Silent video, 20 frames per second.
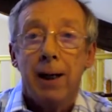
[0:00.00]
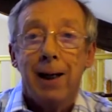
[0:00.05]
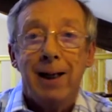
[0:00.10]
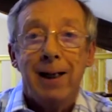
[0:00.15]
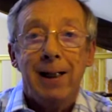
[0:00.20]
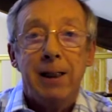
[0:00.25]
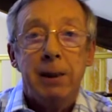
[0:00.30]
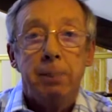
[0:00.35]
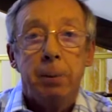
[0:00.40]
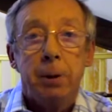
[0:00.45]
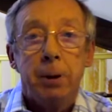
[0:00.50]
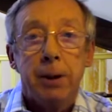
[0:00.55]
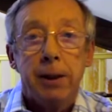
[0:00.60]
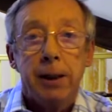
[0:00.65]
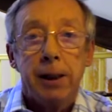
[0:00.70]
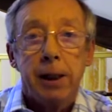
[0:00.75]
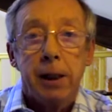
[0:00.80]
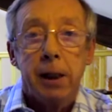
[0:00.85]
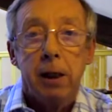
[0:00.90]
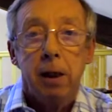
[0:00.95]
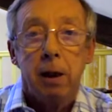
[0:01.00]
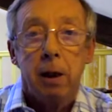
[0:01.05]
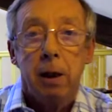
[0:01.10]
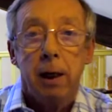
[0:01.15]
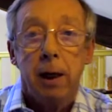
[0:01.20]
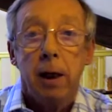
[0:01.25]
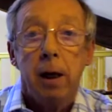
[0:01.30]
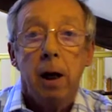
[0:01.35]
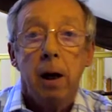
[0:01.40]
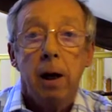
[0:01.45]
is
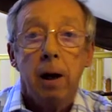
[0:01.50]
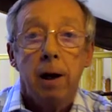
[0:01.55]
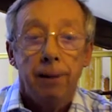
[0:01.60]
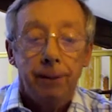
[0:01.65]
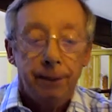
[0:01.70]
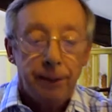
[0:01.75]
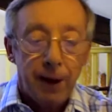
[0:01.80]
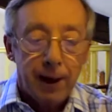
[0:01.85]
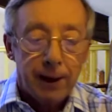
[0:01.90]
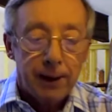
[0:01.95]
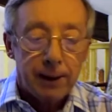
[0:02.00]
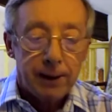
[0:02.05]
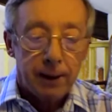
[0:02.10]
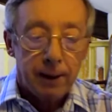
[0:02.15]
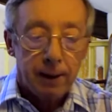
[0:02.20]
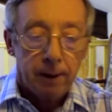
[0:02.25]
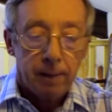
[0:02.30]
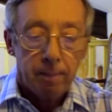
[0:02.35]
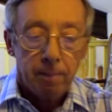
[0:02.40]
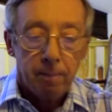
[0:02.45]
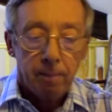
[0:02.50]
particularly affected.